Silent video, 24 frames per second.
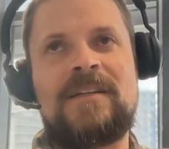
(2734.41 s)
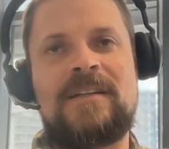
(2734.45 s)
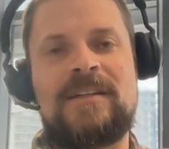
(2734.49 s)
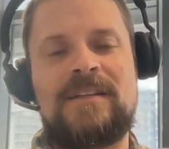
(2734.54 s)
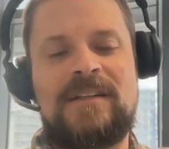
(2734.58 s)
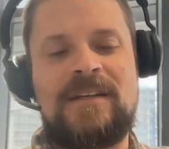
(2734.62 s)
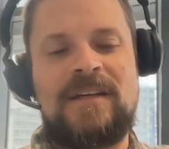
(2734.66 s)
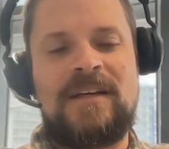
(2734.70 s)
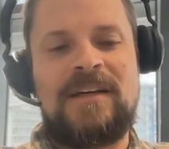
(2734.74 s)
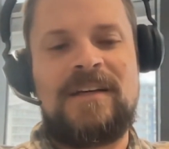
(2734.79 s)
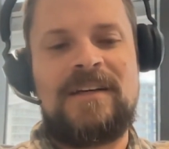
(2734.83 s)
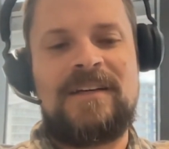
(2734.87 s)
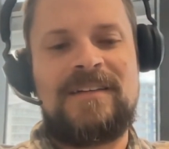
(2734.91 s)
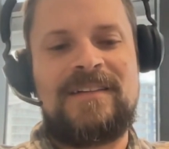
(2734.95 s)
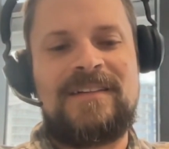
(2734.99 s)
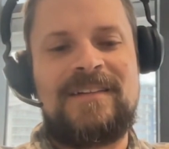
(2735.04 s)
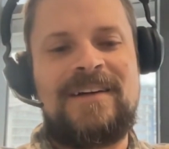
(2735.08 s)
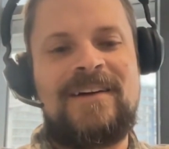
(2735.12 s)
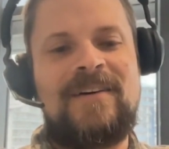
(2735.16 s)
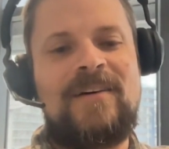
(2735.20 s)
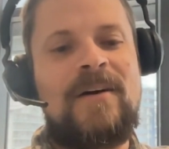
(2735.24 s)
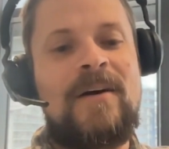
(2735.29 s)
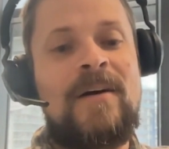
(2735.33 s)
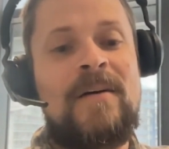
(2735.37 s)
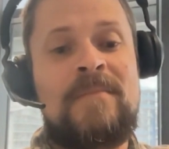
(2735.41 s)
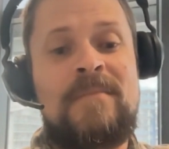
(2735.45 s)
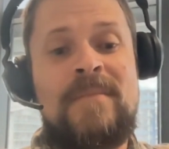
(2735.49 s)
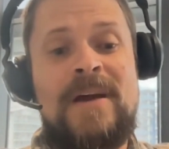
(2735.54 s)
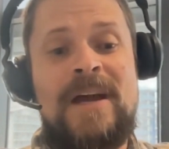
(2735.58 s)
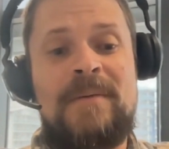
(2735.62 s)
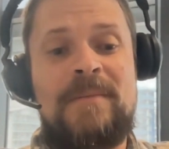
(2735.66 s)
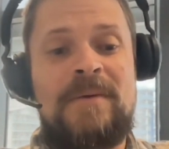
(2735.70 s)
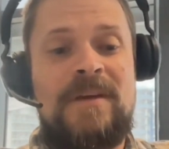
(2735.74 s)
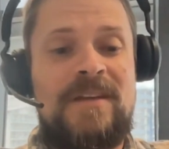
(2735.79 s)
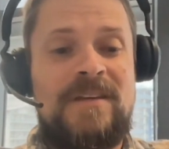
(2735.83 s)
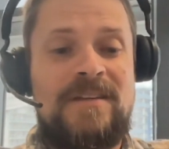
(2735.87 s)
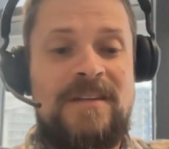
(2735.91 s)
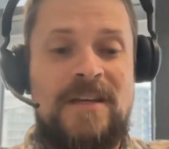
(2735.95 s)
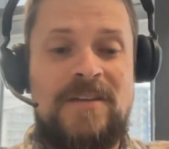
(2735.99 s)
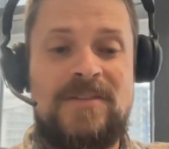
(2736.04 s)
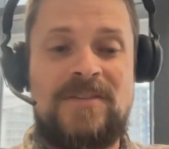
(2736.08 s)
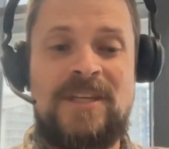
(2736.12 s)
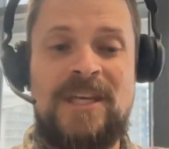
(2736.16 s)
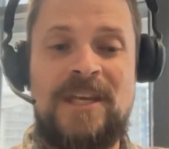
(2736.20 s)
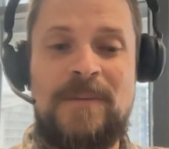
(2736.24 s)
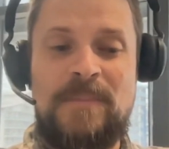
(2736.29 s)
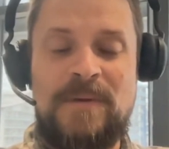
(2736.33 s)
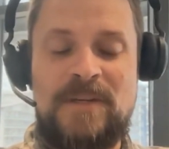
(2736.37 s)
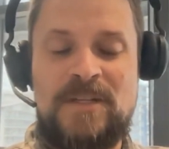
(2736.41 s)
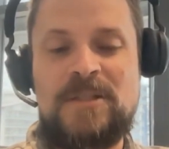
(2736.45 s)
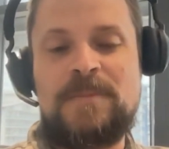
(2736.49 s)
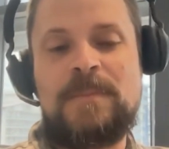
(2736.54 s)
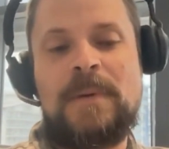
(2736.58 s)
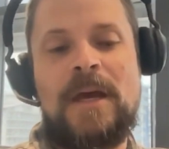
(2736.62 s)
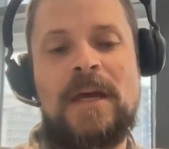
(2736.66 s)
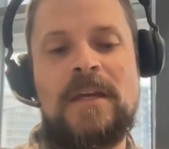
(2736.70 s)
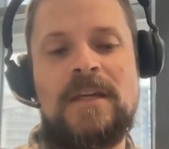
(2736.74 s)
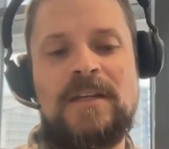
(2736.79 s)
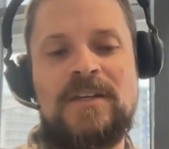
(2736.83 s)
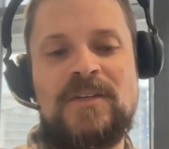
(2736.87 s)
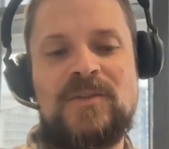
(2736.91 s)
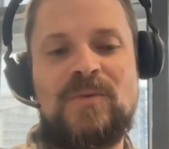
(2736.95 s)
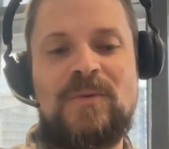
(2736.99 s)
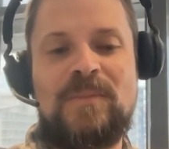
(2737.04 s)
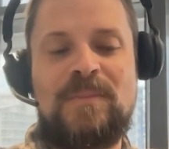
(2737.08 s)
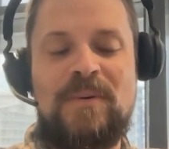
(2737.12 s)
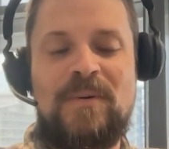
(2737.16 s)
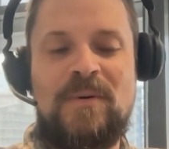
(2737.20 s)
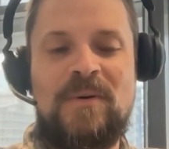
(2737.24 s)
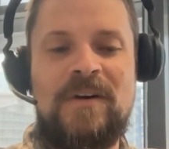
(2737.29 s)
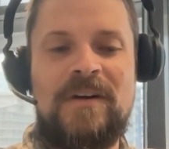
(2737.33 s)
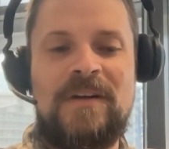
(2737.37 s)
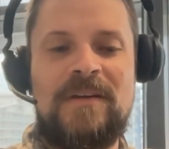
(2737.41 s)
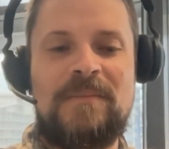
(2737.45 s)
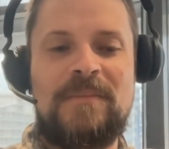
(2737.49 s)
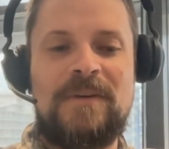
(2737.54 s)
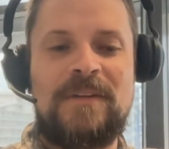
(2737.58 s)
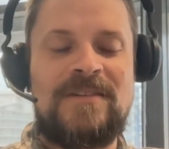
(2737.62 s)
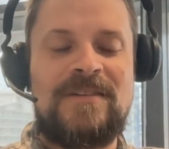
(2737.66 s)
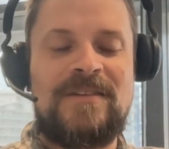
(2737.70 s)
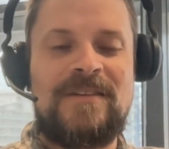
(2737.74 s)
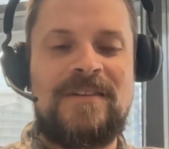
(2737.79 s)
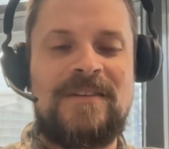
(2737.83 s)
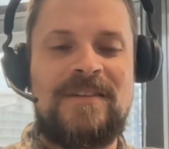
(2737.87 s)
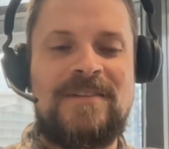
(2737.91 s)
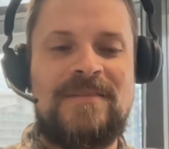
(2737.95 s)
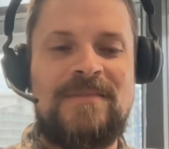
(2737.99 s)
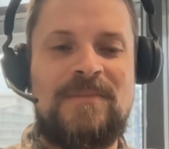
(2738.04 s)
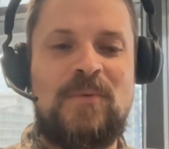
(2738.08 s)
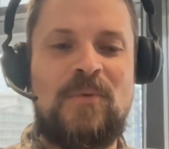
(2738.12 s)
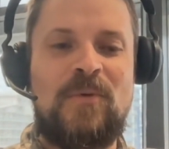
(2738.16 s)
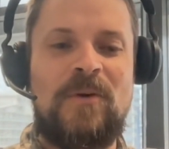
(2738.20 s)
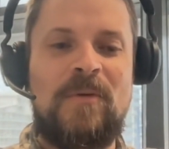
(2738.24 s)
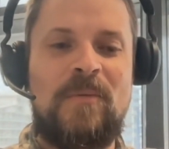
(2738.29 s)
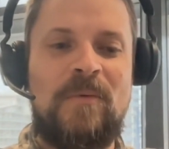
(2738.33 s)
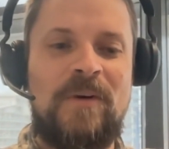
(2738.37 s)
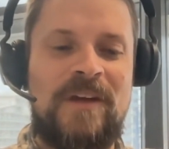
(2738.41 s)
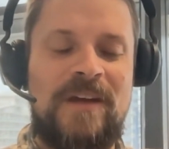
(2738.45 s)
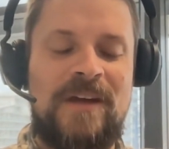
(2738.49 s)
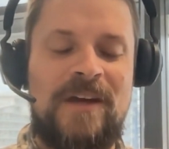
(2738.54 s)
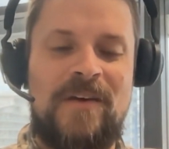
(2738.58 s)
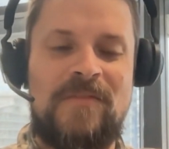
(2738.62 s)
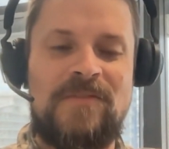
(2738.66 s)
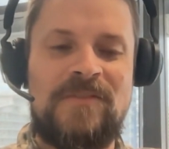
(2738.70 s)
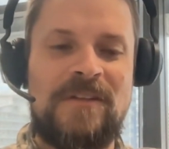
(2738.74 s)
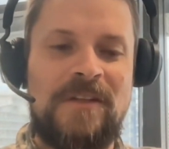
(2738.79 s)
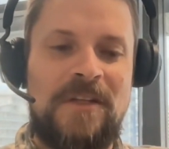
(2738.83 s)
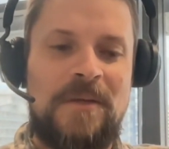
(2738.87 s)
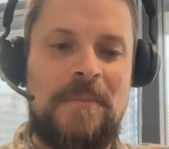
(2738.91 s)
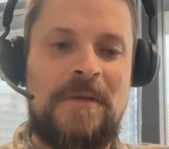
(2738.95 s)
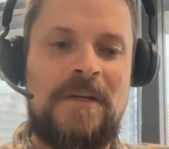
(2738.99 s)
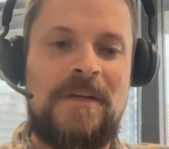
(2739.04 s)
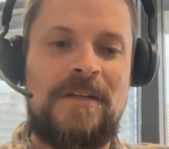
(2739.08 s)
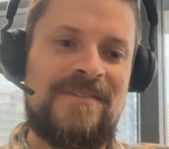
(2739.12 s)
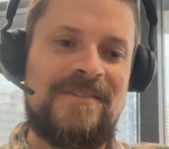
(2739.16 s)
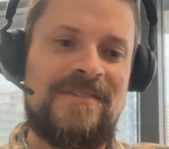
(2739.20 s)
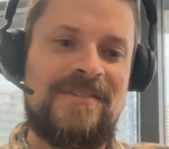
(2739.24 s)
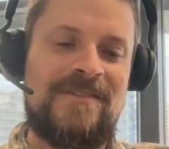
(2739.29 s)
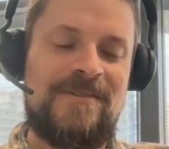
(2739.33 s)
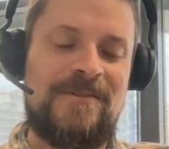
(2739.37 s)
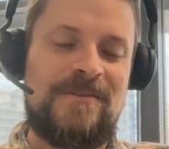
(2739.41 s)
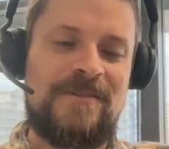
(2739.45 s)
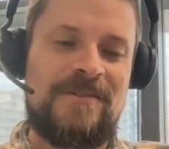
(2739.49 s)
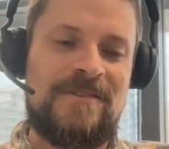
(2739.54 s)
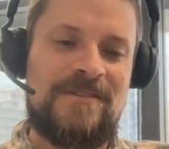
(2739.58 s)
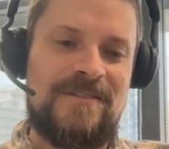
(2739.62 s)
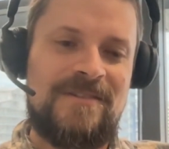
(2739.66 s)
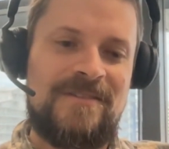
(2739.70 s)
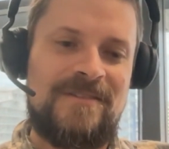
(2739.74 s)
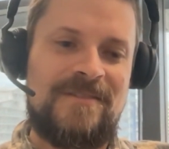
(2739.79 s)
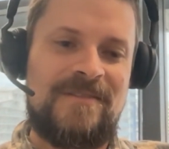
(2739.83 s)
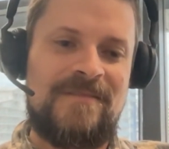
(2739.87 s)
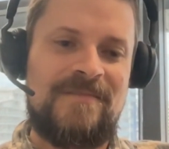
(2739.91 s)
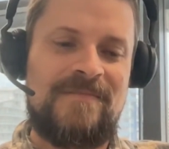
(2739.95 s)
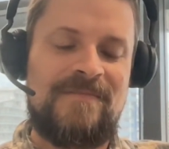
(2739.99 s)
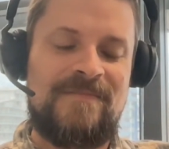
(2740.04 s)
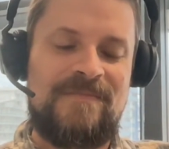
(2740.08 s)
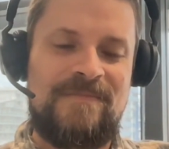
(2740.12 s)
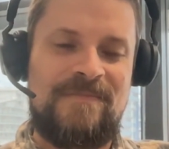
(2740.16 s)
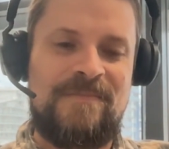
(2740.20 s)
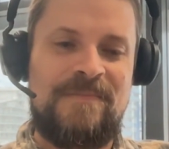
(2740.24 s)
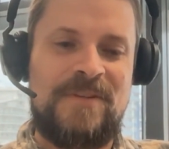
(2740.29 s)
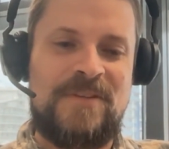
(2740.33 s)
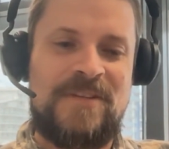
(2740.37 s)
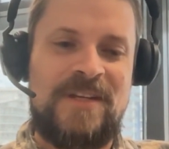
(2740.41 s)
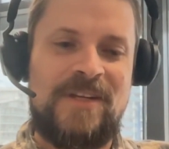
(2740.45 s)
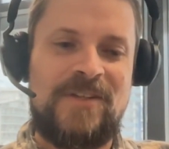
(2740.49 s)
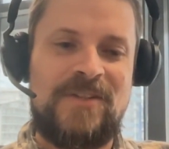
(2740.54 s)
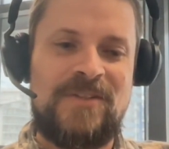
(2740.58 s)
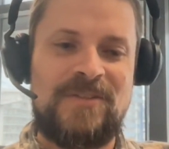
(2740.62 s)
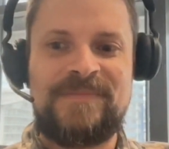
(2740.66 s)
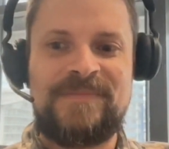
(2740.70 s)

Yeah, and maybe it does keep expanding to a point, but there's a point where you have to limit it to its potential.